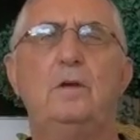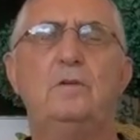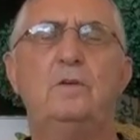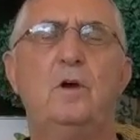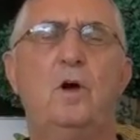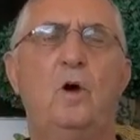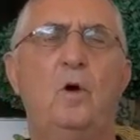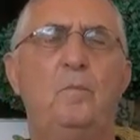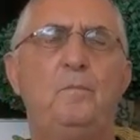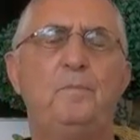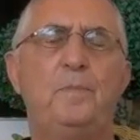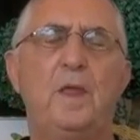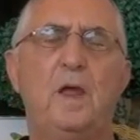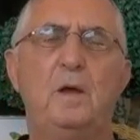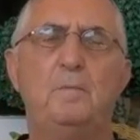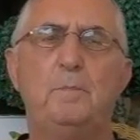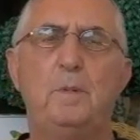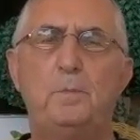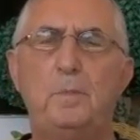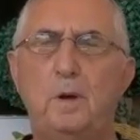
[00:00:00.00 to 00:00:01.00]
So,
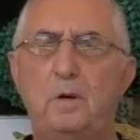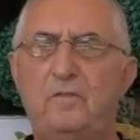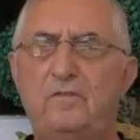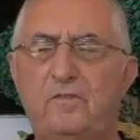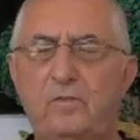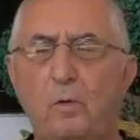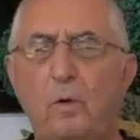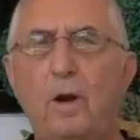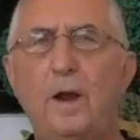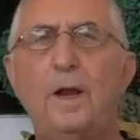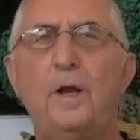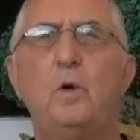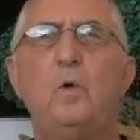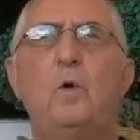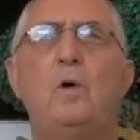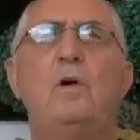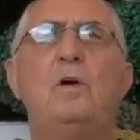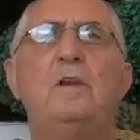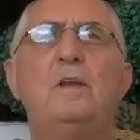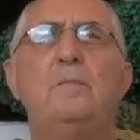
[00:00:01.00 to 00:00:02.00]
but before I go
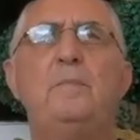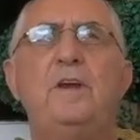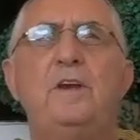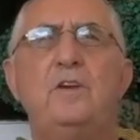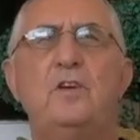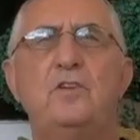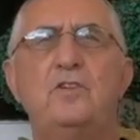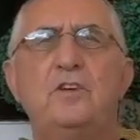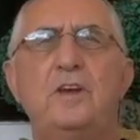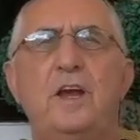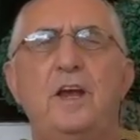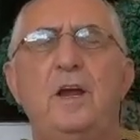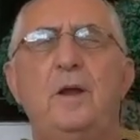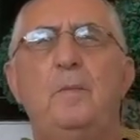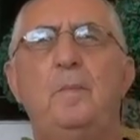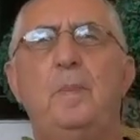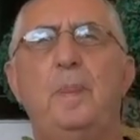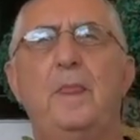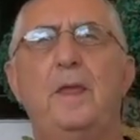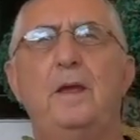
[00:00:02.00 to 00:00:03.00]
on, let me just say,
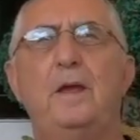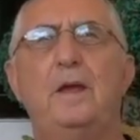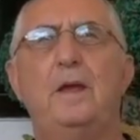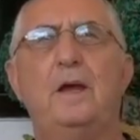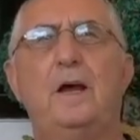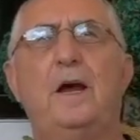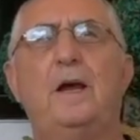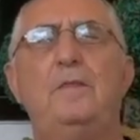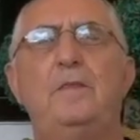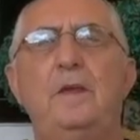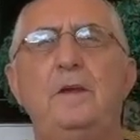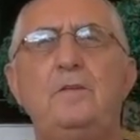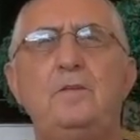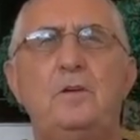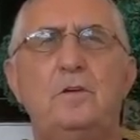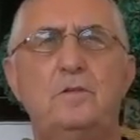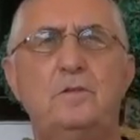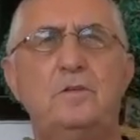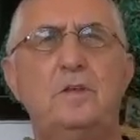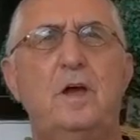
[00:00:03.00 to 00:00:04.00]
uh, this
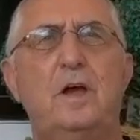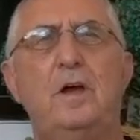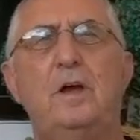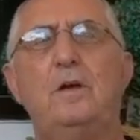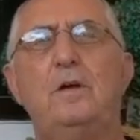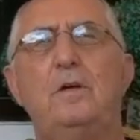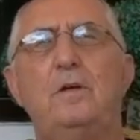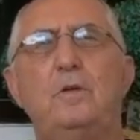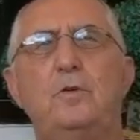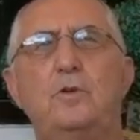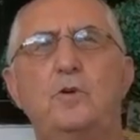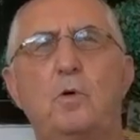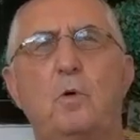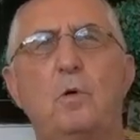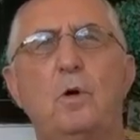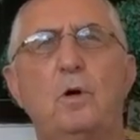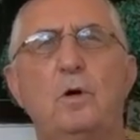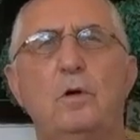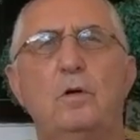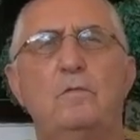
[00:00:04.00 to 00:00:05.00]
is the
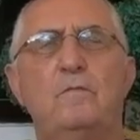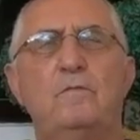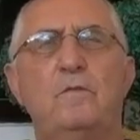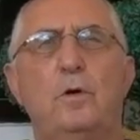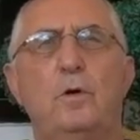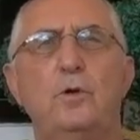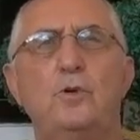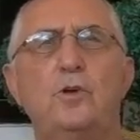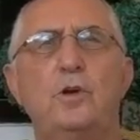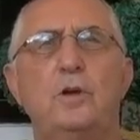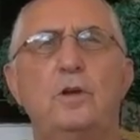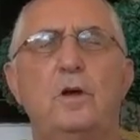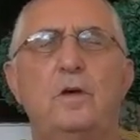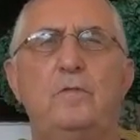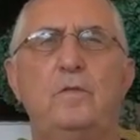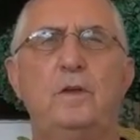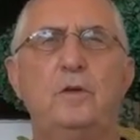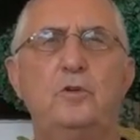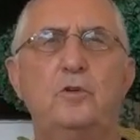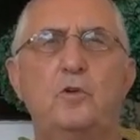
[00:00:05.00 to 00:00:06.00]
shorter version
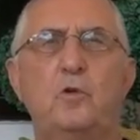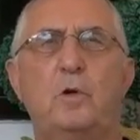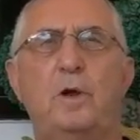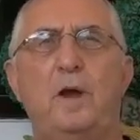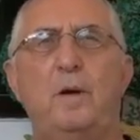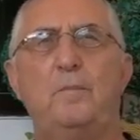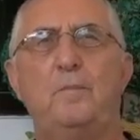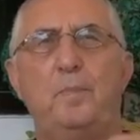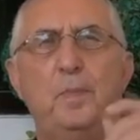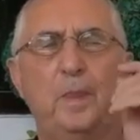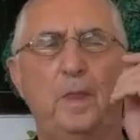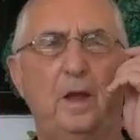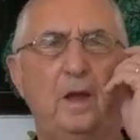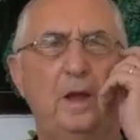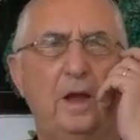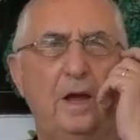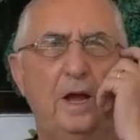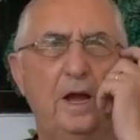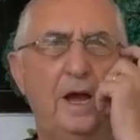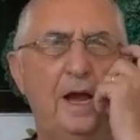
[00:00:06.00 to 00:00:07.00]
of this trip.
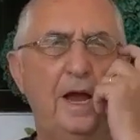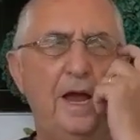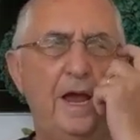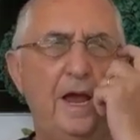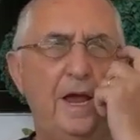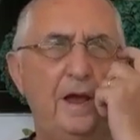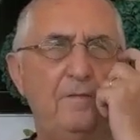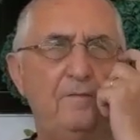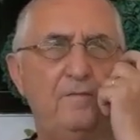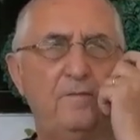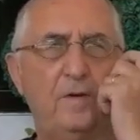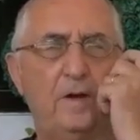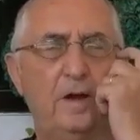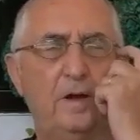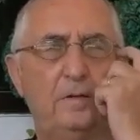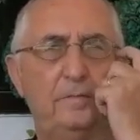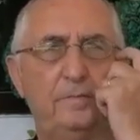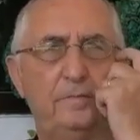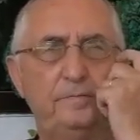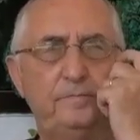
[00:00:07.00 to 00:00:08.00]
I have,
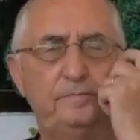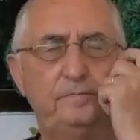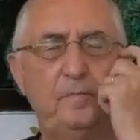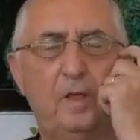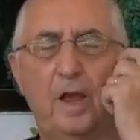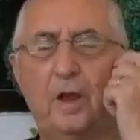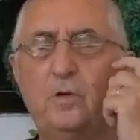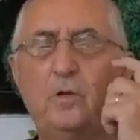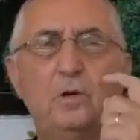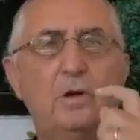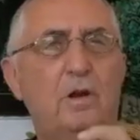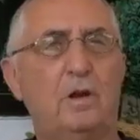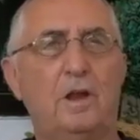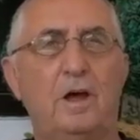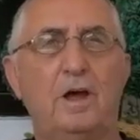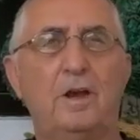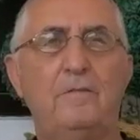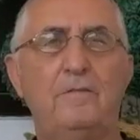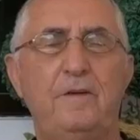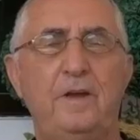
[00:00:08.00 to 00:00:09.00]
uh, I took a
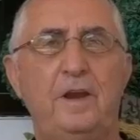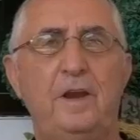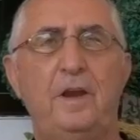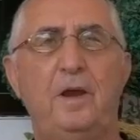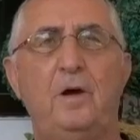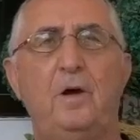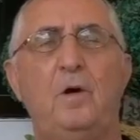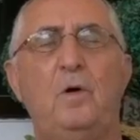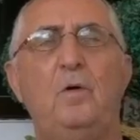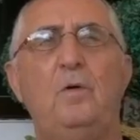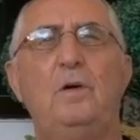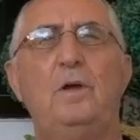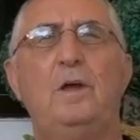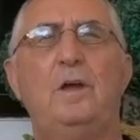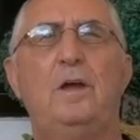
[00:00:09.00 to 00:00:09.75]
lot of video